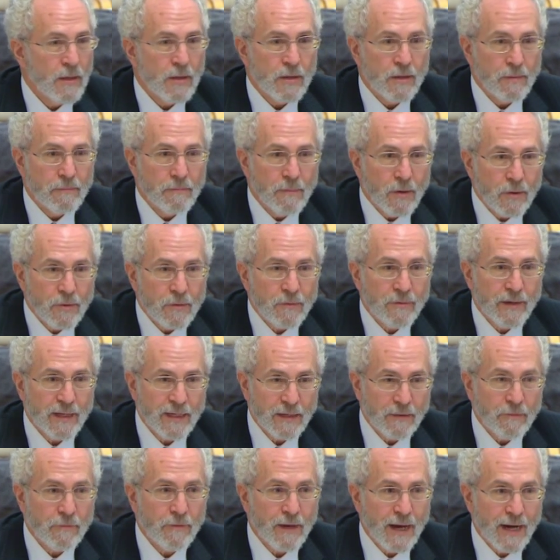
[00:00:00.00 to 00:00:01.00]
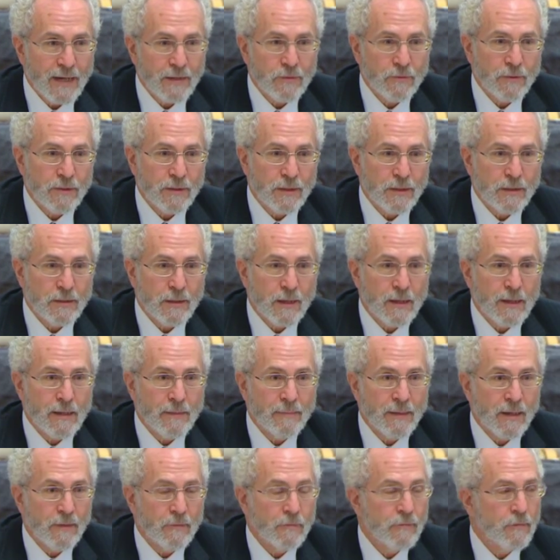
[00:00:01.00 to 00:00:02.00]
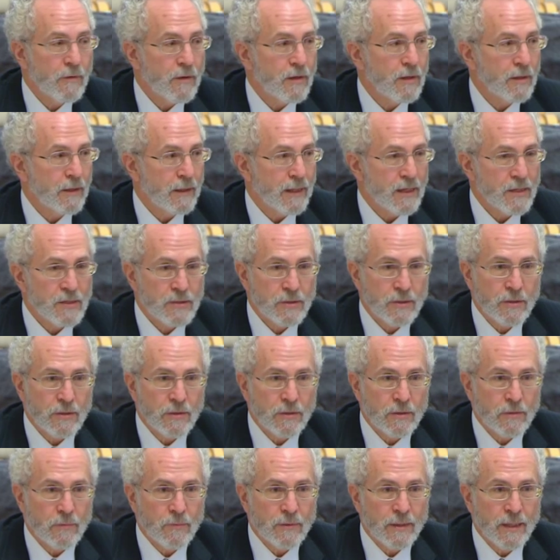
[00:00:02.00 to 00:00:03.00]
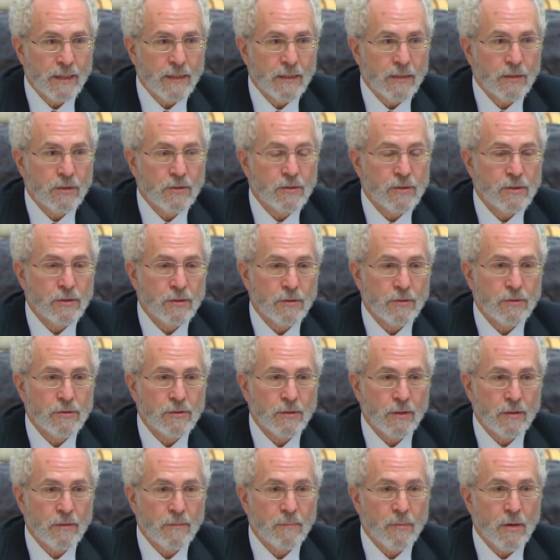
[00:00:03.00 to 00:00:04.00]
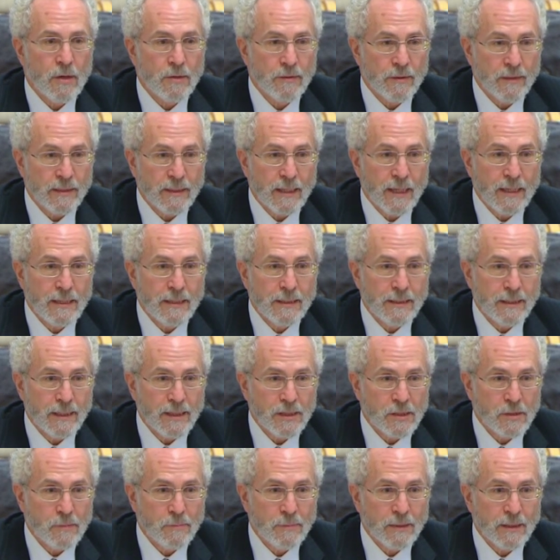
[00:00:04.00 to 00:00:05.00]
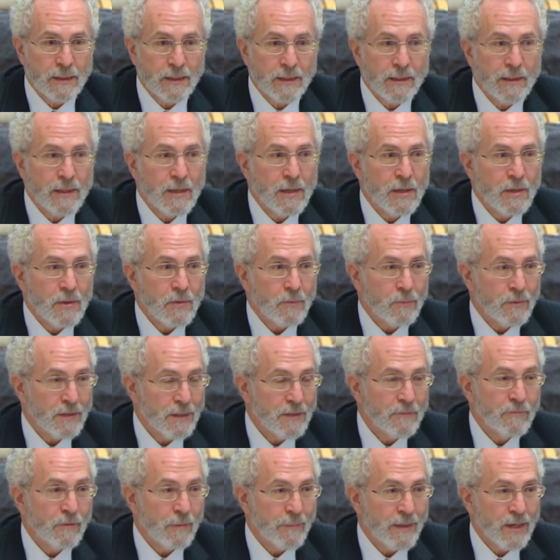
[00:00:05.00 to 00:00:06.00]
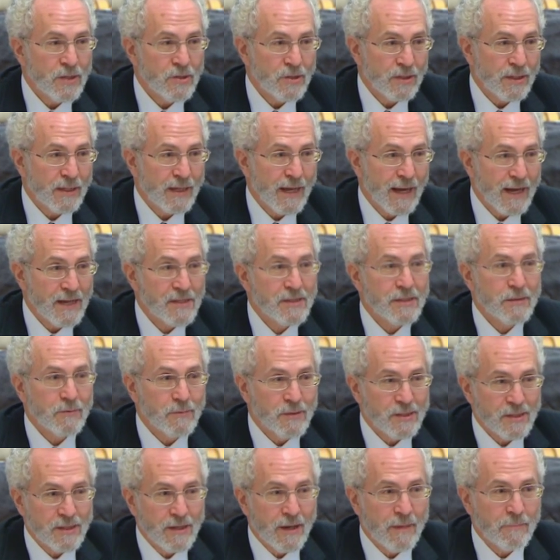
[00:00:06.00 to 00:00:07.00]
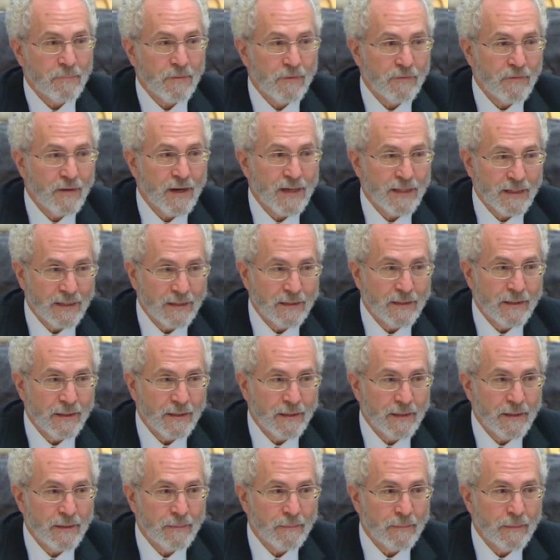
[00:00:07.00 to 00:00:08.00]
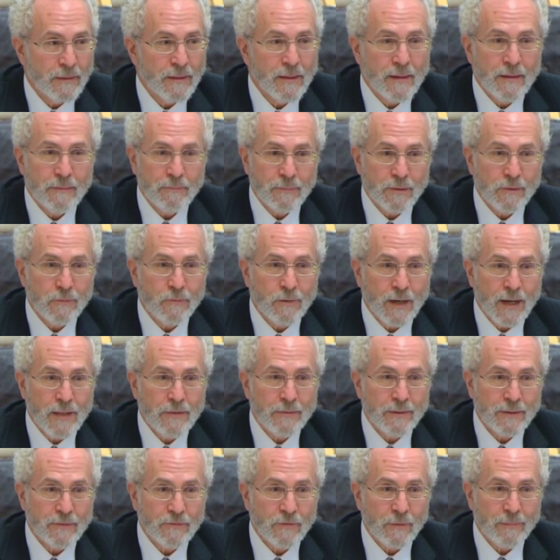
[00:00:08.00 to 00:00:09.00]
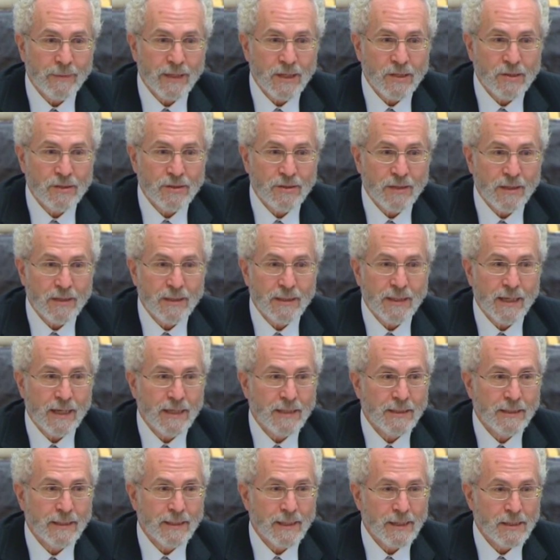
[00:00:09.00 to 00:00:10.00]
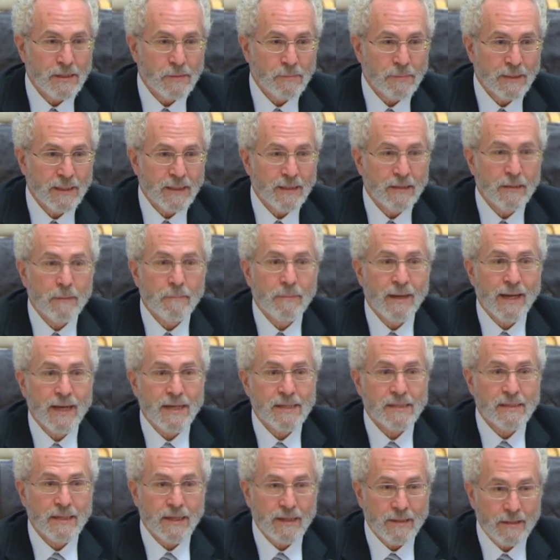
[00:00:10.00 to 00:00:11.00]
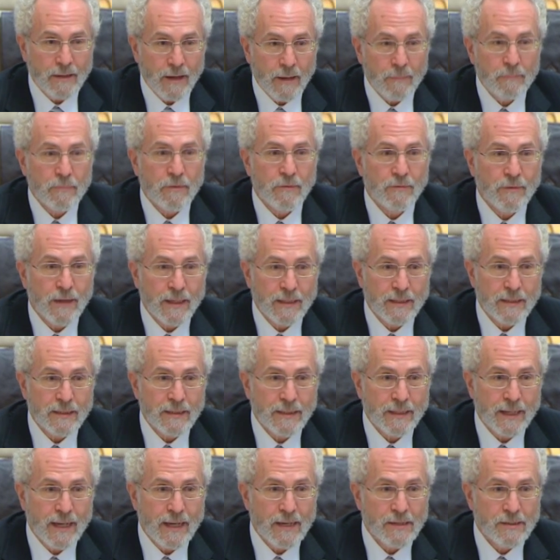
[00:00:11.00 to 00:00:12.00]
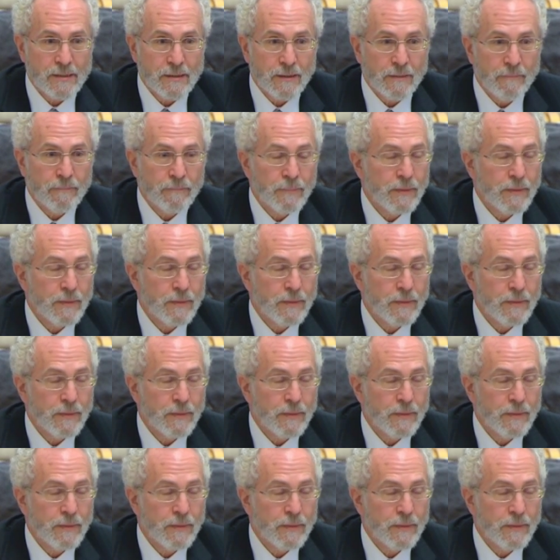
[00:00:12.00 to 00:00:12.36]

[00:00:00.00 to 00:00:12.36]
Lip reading: The motivating factor at the time had far less to do with any concerns on the part of the ATSB with information CASA was not providing to them, but rather information that the ATSB in the past had not provided to CASA.